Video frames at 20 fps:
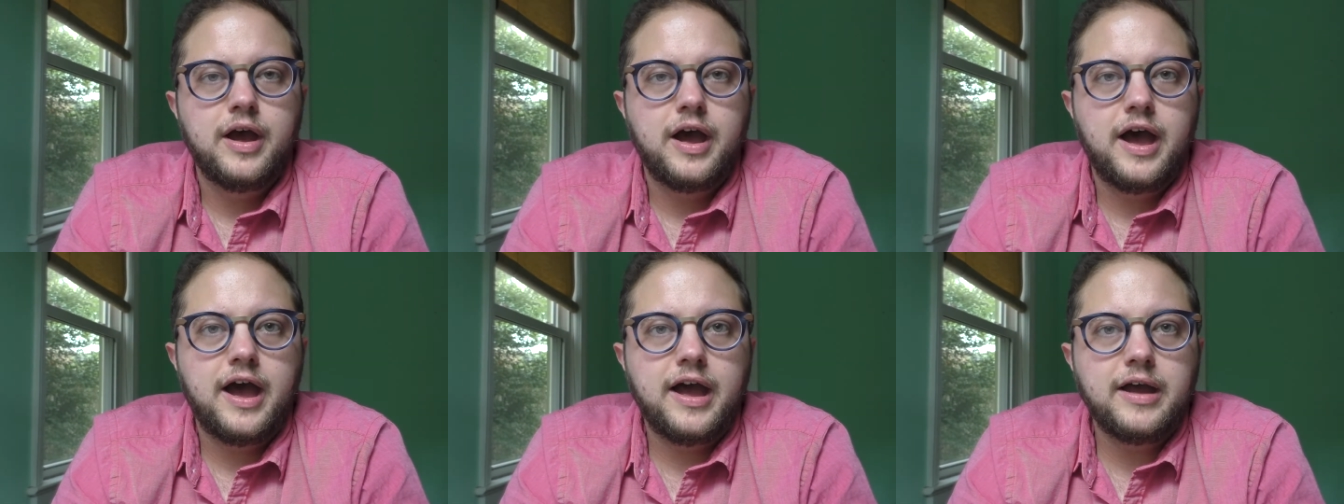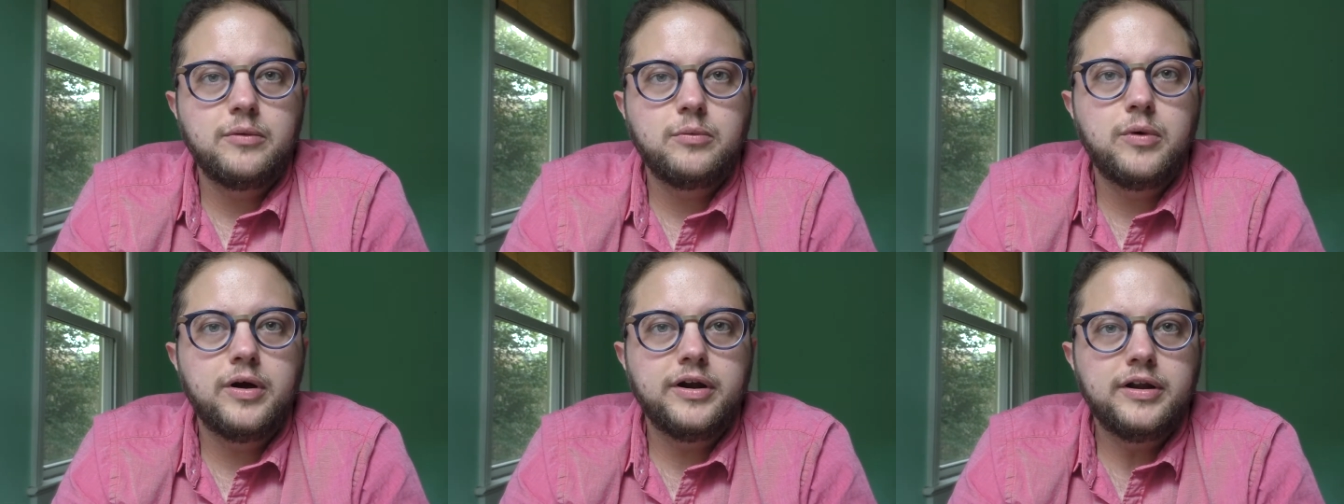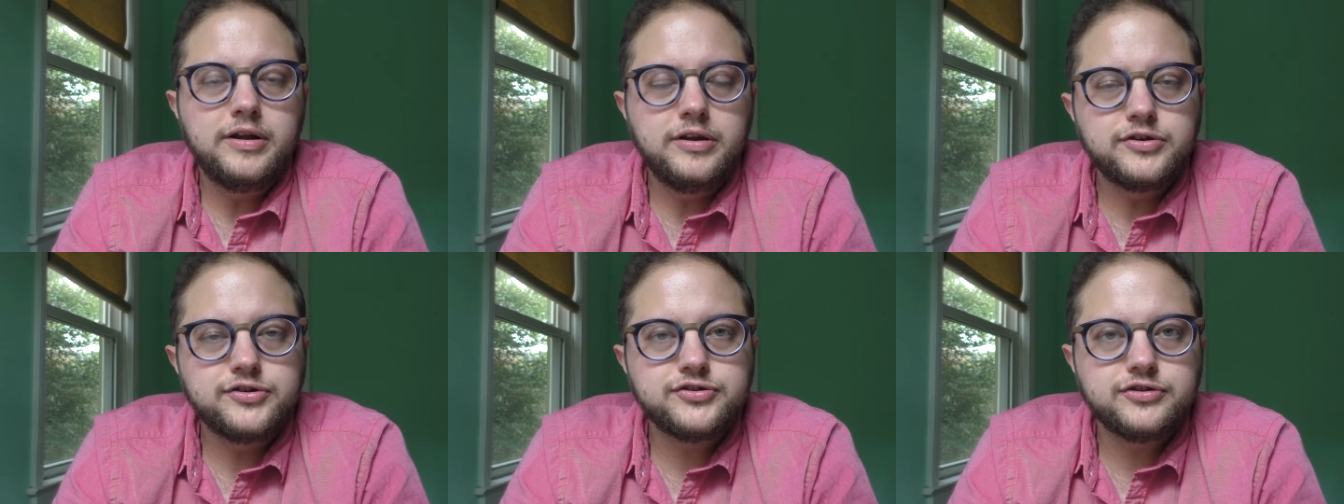I want
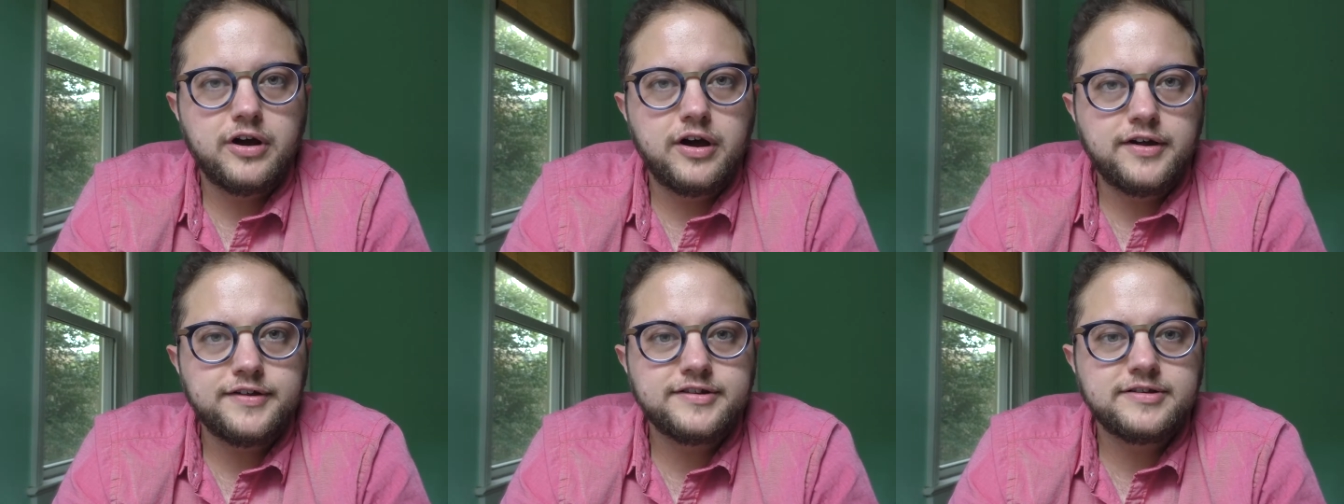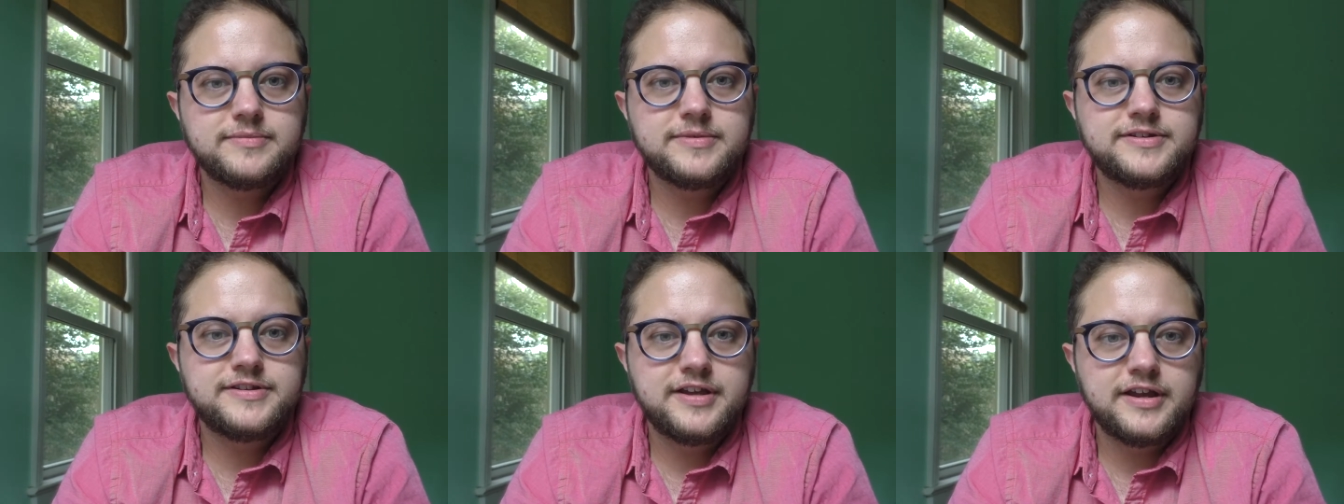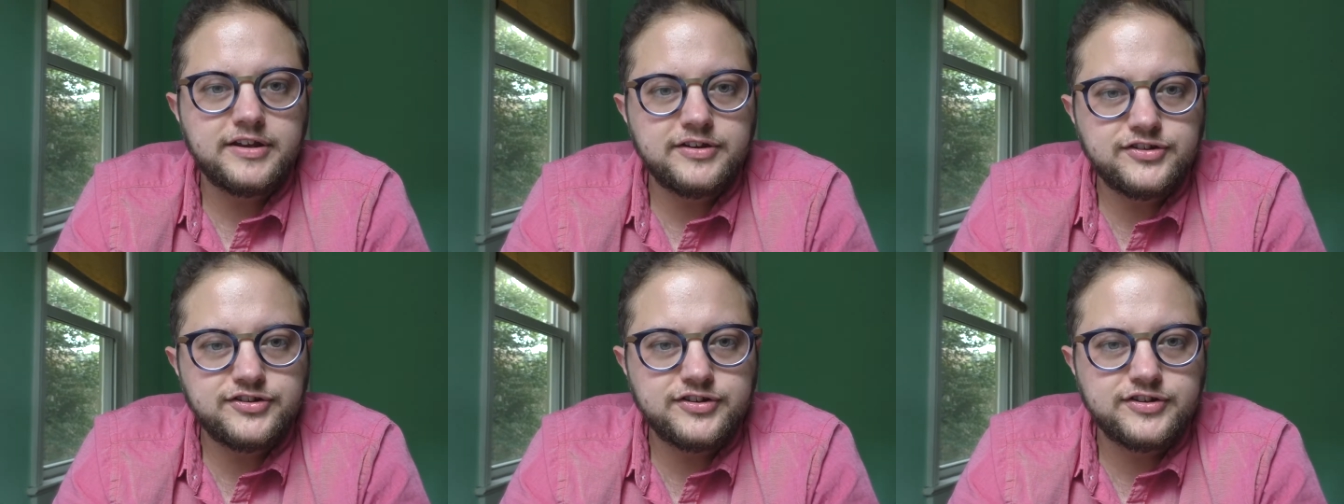to draw some
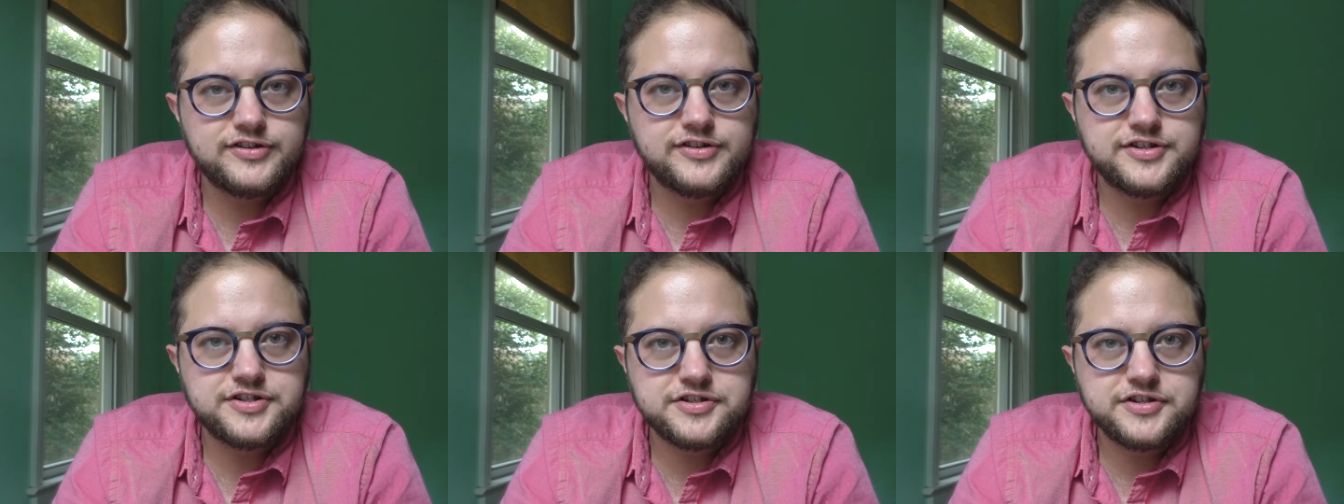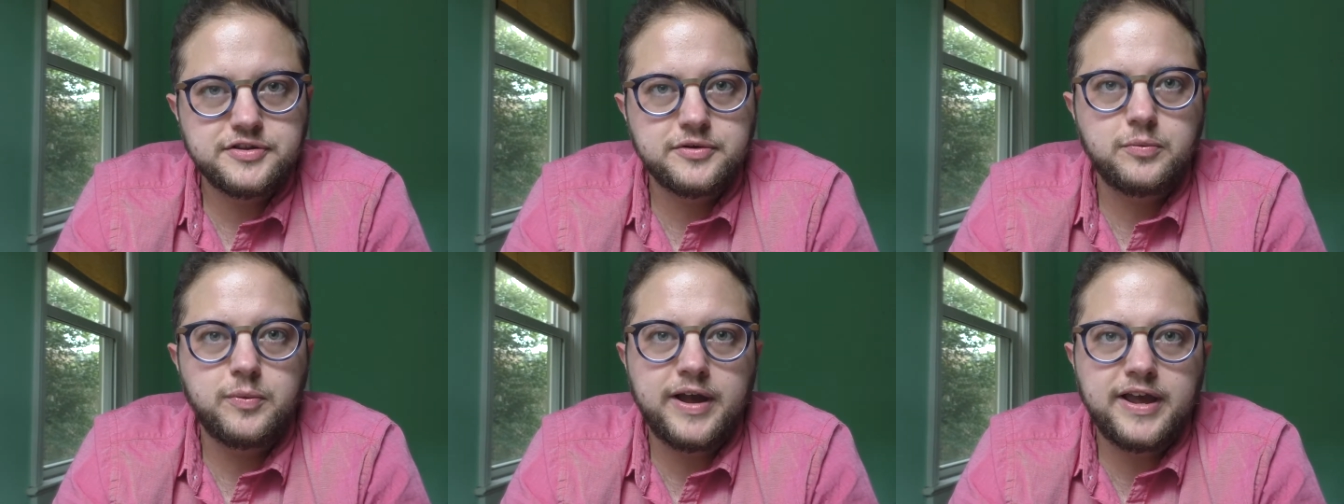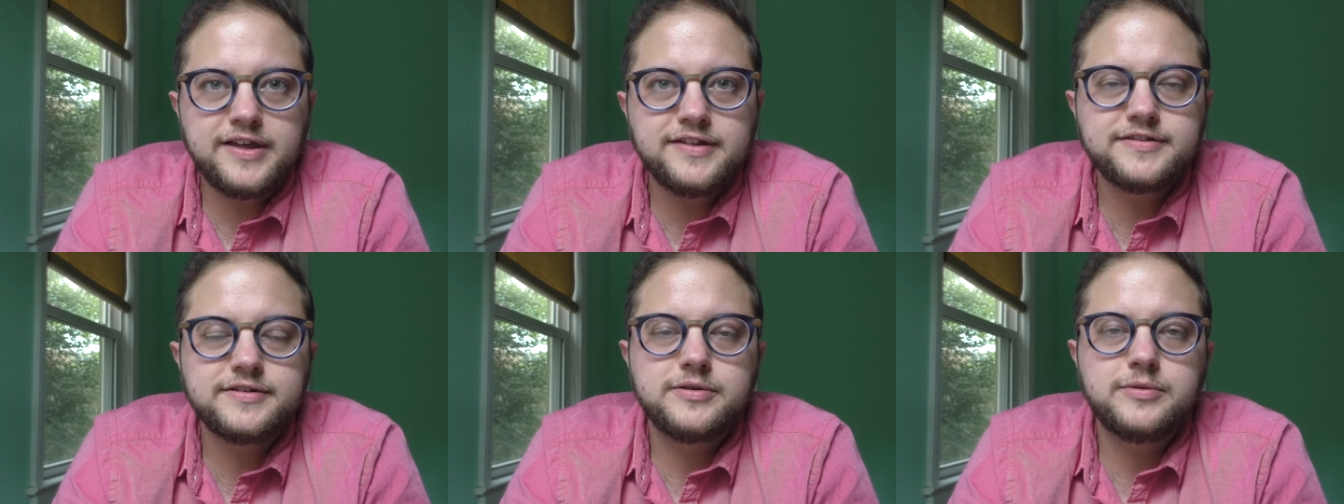attention to the
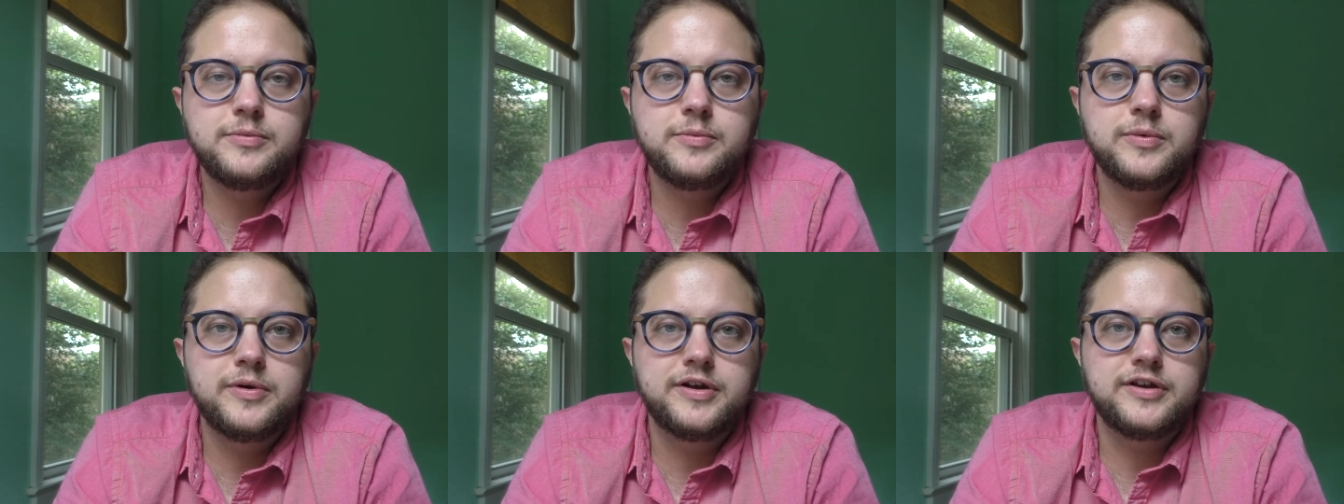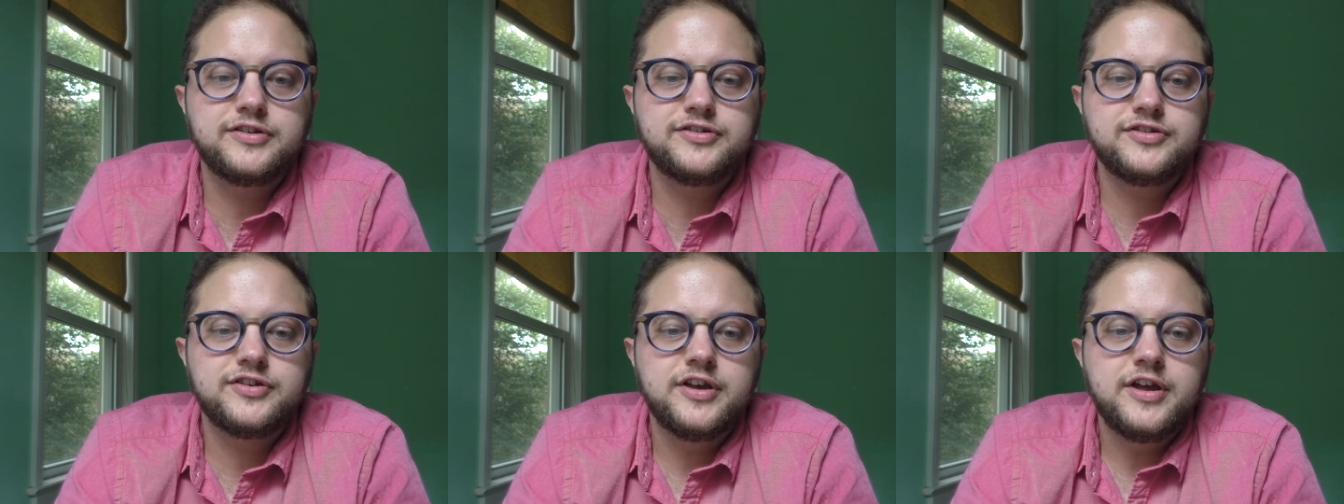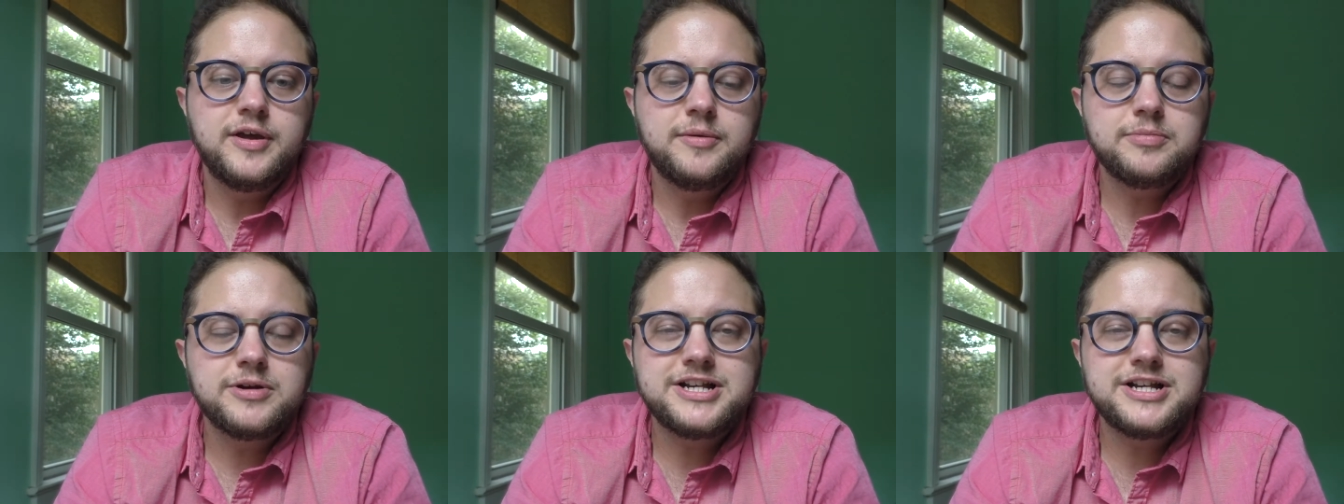ways in which,